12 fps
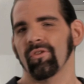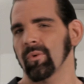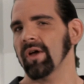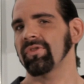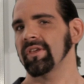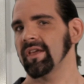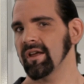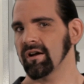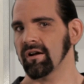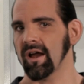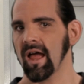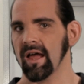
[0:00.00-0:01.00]
Throughout the
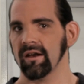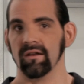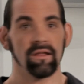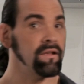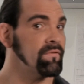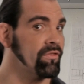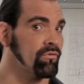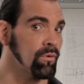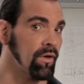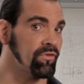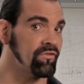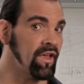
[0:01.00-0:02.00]
year, and even
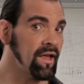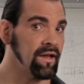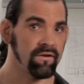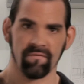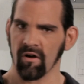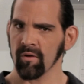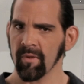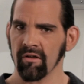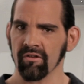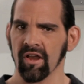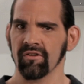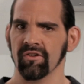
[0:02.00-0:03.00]
throughout the day,
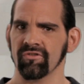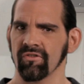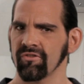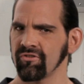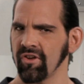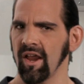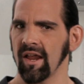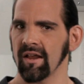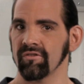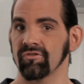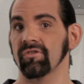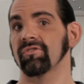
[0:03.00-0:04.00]
environmental conditions
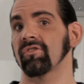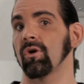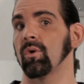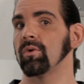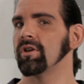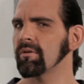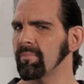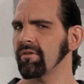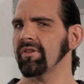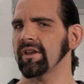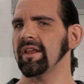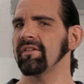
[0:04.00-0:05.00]
change, so your
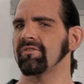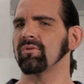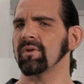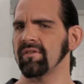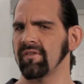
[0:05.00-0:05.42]
building needs to